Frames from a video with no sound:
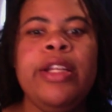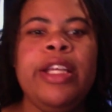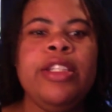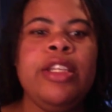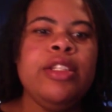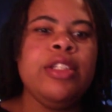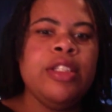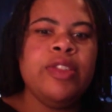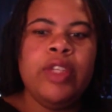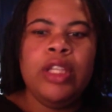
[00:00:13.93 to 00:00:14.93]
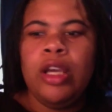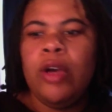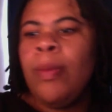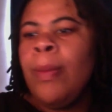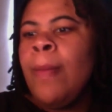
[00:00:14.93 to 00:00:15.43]
let's get into this
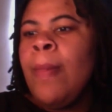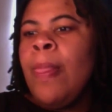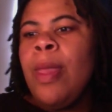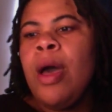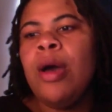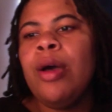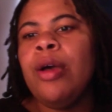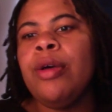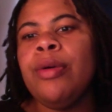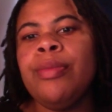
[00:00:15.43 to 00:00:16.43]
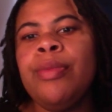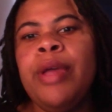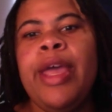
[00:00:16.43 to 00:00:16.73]
video. Um,